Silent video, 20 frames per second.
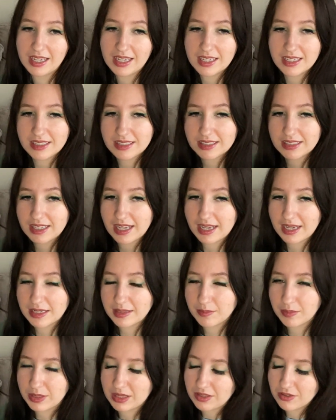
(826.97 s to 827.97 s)
sad,
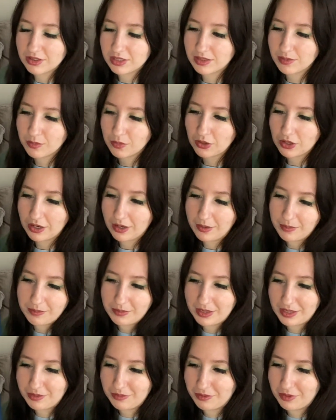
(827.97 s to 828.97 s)
but there's some more
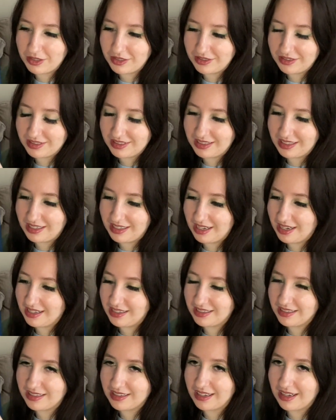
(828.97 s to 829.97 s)
upbeat ones
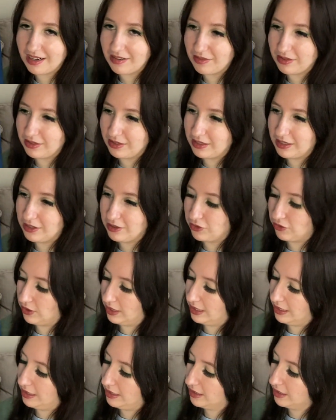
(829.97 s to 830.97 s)
and I really enjoy
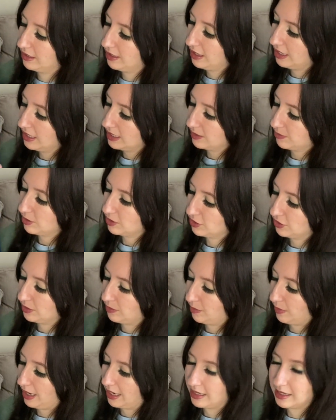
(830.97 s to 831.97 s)
it. Especially
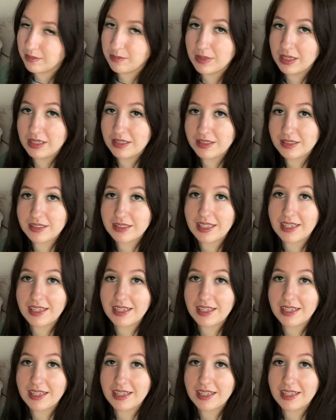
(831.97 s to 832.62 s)
Mad at Me is